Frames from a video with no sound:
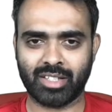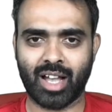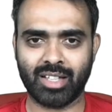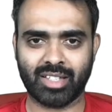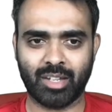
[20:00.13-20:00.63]
is
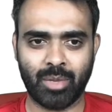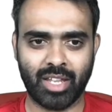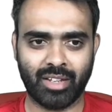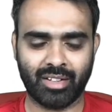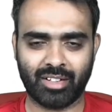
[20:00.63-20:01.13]
asking
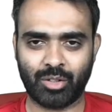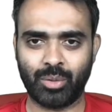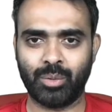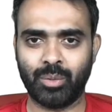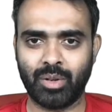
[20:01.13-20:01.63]
me
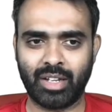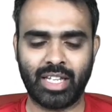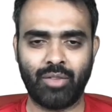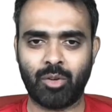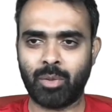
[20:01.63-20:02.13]
to
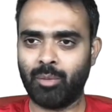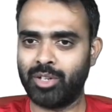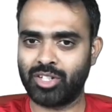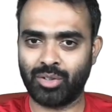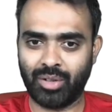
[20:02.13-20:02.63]
give it
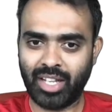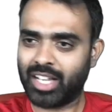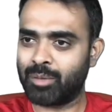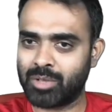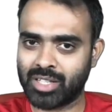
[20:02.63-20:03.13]
permission to
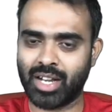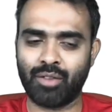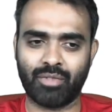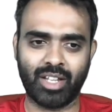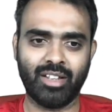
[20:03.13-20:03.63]
decrypt this
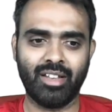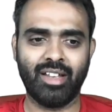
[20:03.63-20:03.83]
NFT.